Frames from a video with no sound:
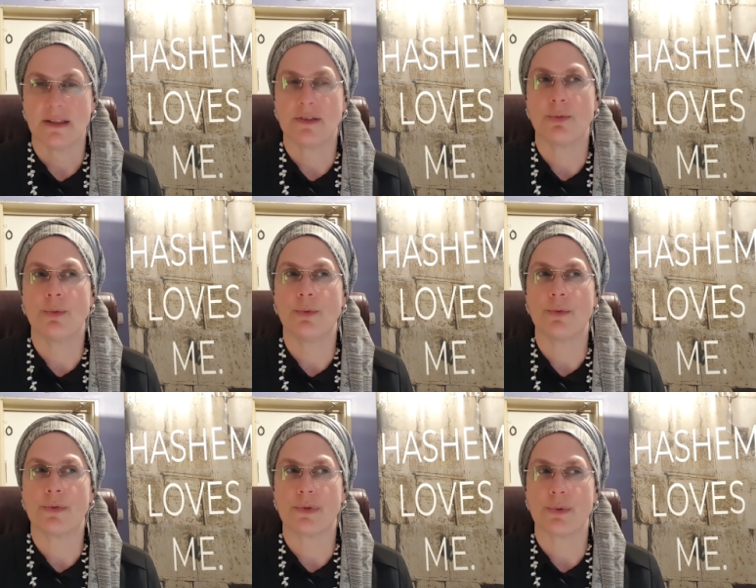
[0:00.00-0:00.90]

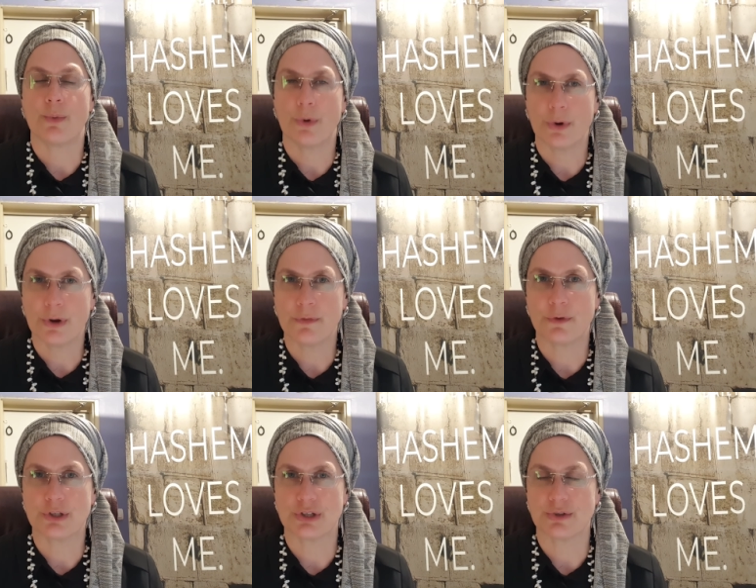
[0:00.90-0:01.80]
The word
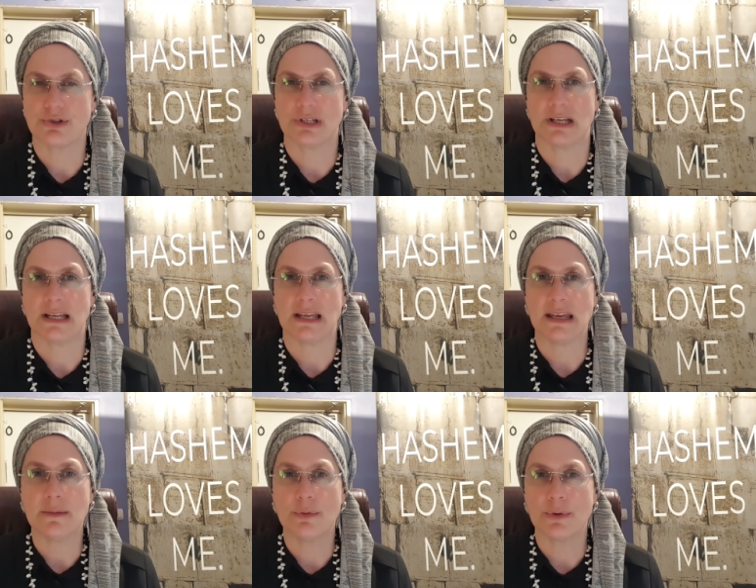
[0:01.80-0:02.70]
for children in
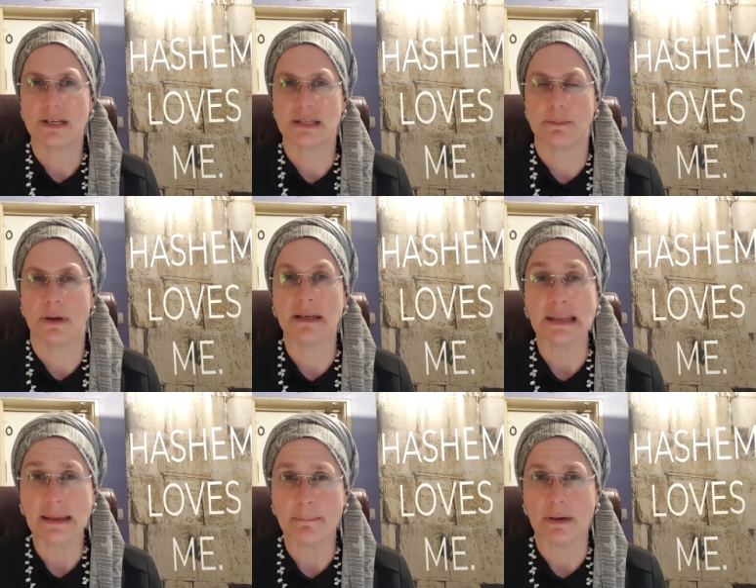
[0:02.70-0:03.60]
Hebrew is
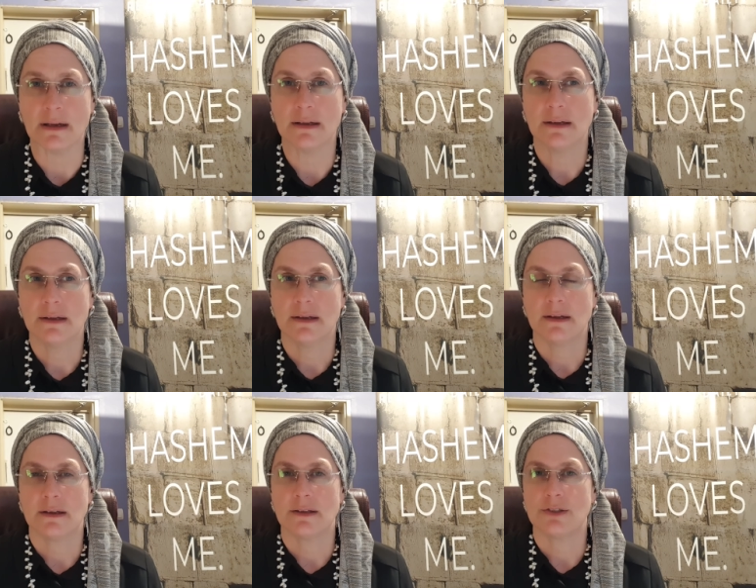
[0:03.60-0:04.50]
banim.
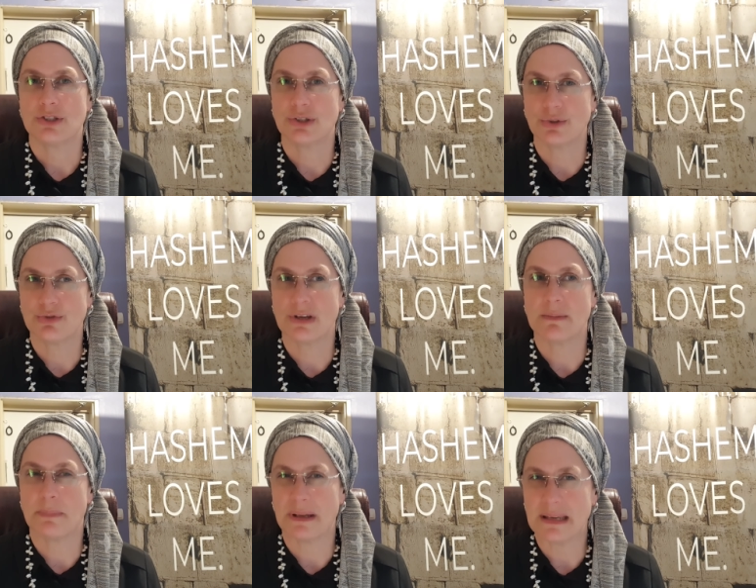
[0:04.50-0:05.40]

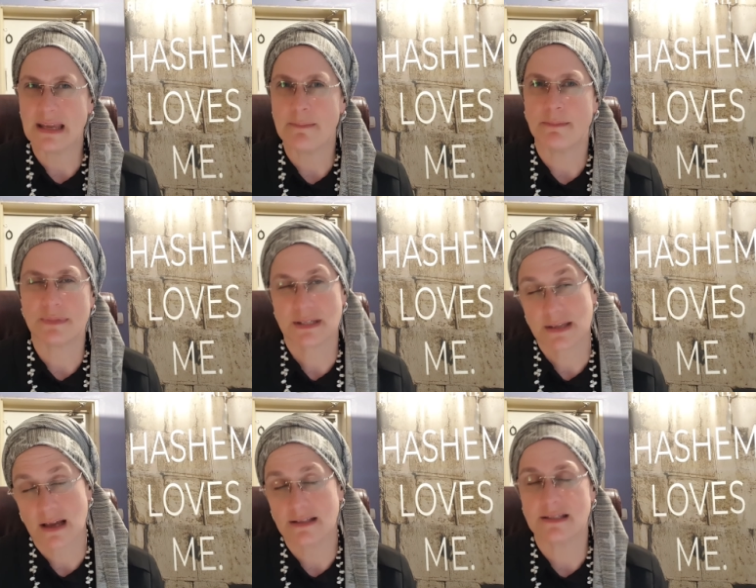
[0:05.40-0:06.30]
Children, banim,
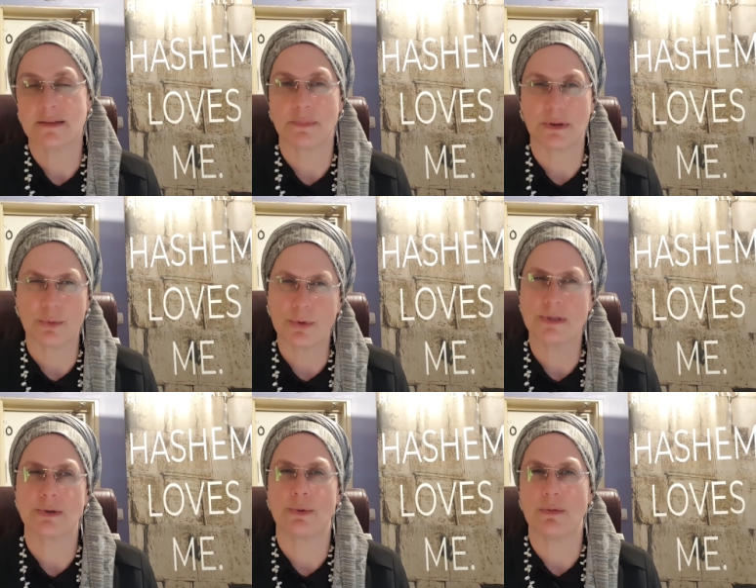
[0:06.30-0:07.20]
sons, but
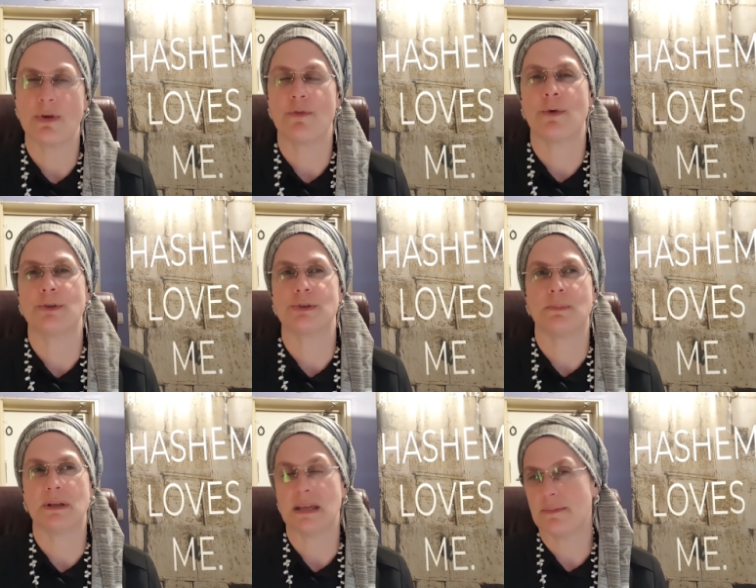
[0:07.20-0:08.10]
also we refer to
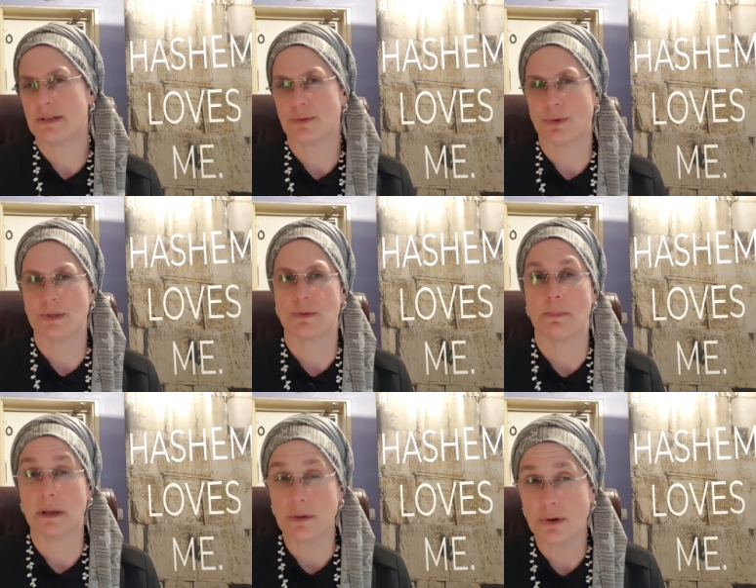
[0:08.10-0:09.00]
banim as also
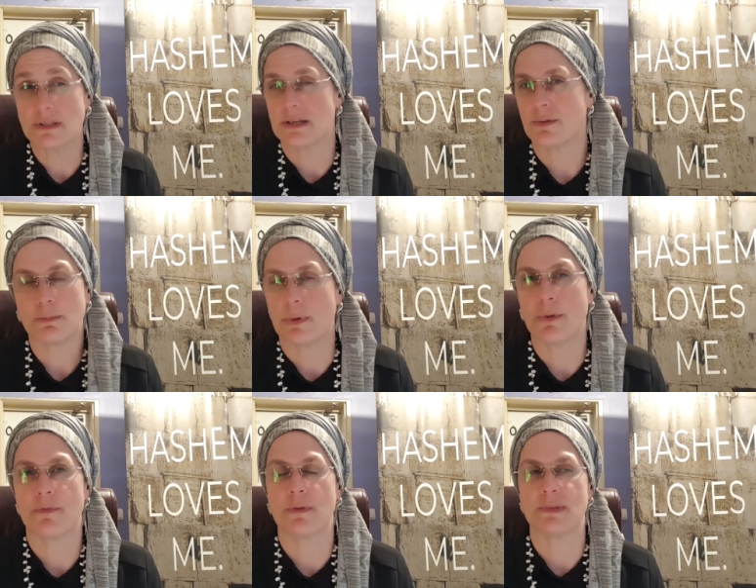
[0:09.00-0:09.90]
banot. They were
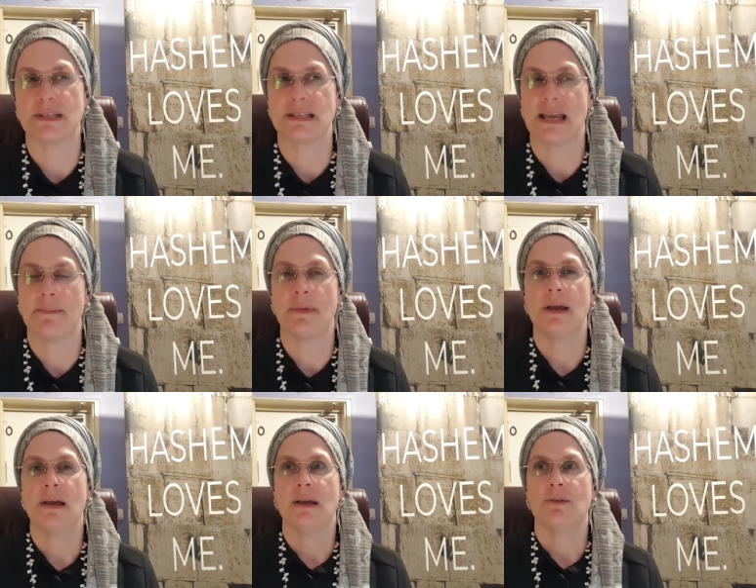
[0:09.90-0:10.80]
both from the same
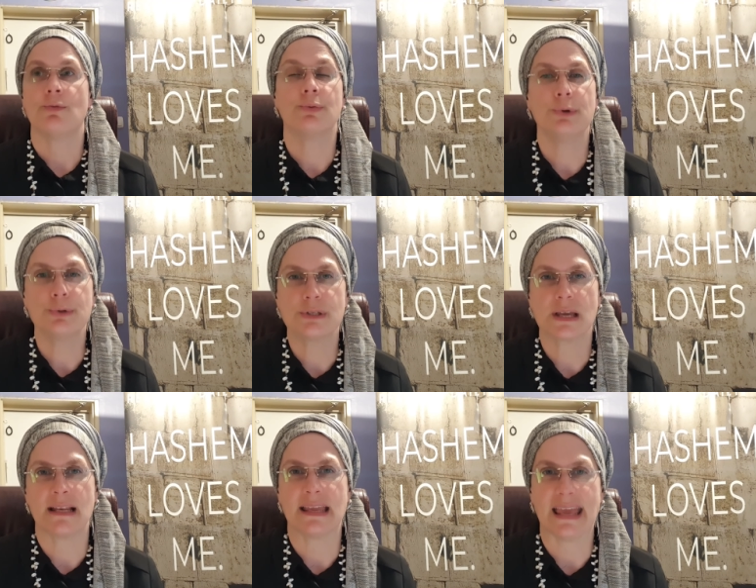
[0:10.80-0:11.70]
root
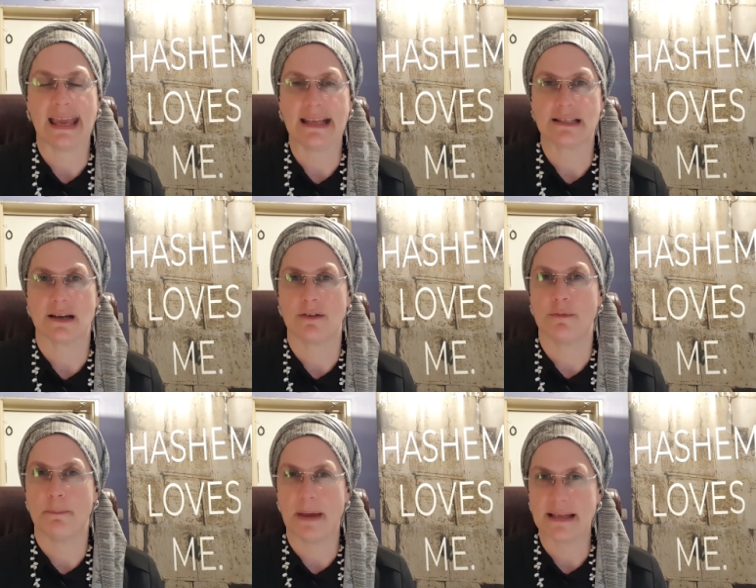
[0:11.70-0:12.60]
and gate
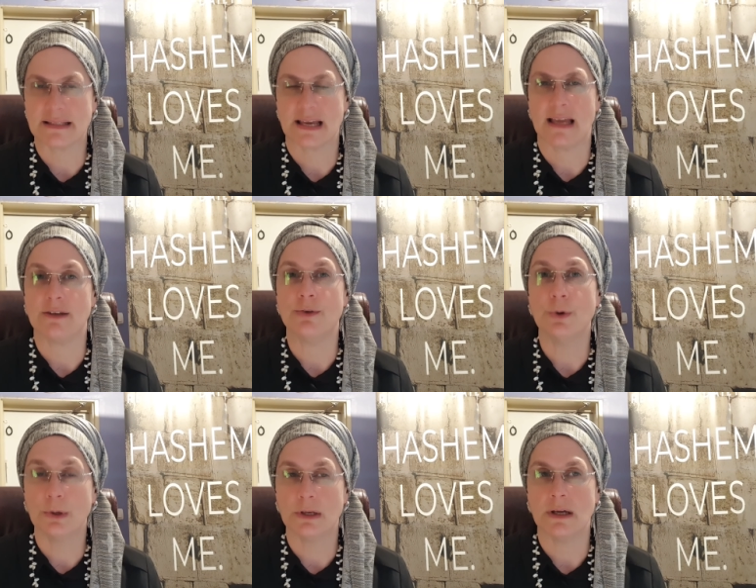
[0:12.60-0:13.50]
of bet and
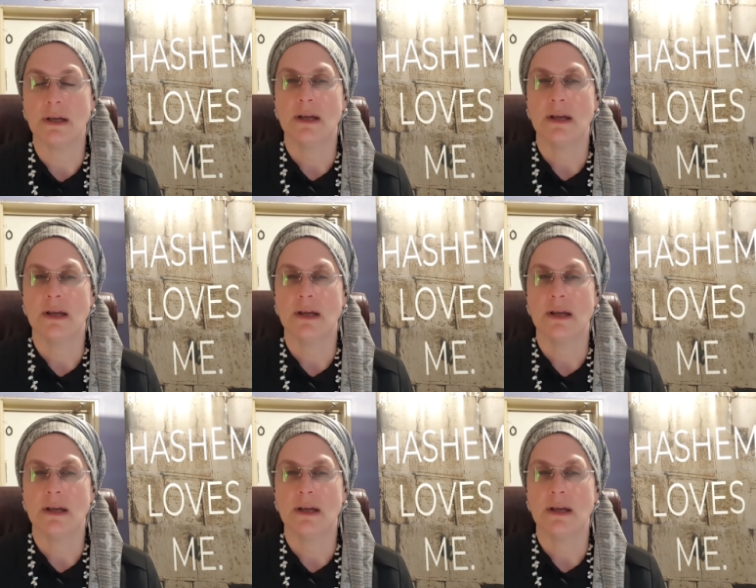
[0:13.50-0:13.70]
nun.